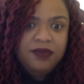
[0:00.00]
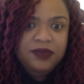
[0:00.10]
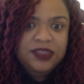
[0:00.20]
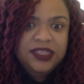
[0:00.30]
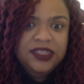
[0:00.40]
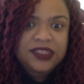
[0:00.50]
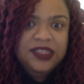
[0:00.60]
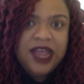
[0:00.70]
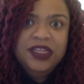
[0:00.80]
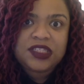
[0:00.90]
since
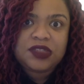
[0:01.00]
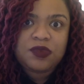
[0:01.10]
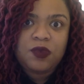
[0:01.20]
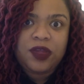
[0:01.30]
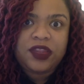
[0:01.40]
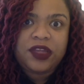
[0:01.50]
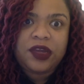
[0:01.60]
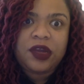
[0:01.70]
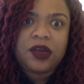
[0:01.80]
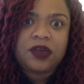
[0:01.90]
that's what
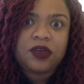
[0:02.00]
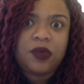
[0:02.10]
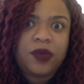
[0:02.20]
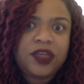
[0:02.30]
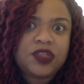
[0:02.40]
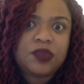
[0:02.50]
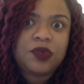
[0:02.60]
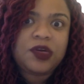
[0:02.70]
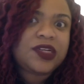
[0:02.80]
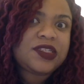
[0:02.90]
they're going
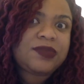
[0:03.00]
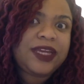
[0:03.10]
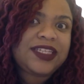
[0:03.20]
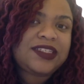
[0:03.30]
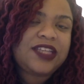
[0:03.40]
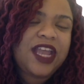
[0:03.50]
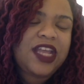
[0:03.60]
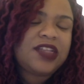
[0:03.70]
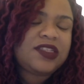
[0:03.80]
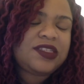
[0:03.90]
towards, because
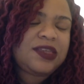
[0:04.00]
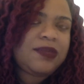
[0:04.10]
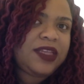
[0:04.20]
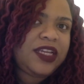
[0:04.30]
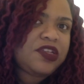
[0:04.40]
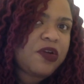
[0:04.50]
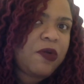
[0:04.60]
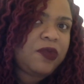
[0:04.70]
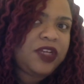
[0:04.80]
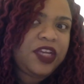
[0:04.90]
they typically
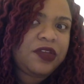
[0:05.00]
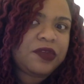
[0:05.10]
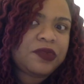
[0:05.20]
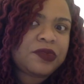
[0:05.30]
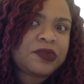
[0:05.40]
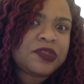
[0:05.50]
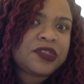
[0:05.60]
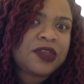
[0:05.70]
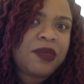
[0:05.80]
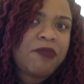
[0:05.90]
don't use
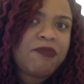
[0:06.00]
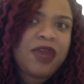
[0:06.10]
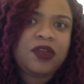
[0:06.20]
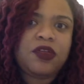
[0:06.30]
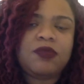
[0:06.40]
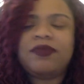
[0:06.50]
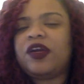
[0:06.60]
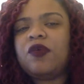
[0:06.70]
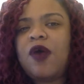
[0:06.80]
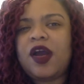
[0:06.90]
medical
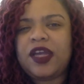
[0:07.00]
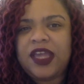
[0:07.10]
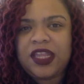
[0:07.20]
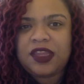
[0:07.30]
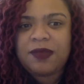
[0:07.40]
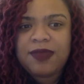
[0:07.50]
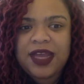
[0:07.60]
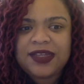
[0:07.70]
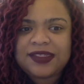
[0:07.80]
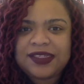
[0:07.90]
marijuana in their
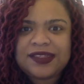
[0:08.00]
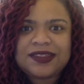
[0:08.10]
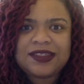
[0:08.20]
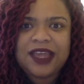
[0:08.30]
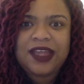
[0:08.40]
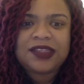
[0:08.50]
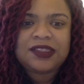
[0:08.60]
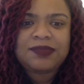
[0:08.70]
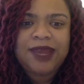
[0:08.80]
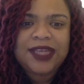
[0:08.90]
medicines.
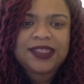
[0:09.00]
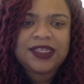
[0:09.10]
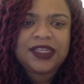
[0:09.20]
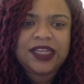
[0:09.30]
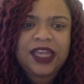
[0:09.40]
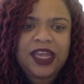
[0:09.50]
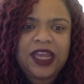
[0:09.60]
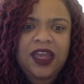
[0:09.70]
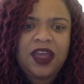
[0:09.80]
It's basically